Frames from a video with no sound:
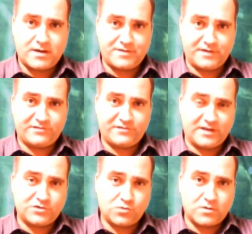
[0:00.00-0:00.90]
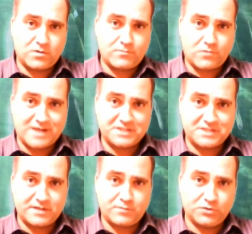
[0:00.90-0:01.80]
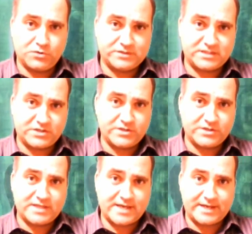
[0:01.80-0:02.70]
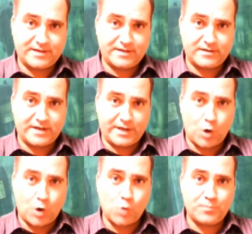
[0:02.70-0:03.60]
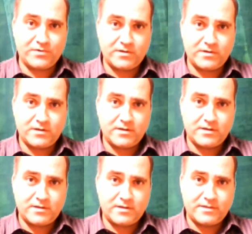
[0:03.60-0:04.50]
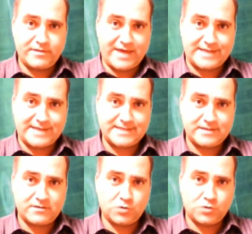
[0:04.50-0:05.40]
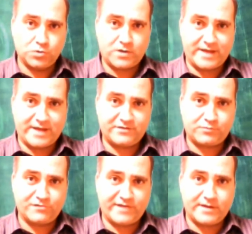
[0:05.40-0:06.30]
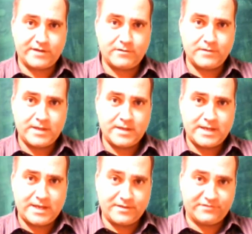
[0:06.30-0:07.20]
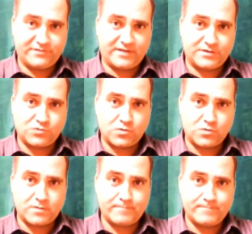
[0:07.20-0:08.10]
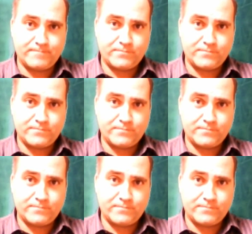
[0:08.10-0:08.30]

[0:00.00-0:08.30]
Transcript: I think Santorum rising in the polls is a good thing, and I hope that cooler heads prevail and that Santorum,